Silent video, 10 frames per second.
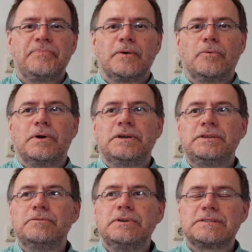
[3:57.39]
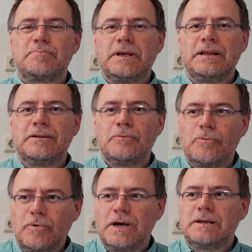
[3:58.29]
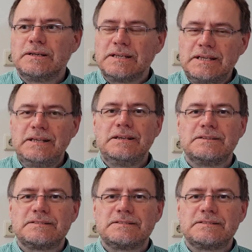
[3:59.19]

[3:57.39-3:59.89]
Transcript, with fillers: where you explain in one key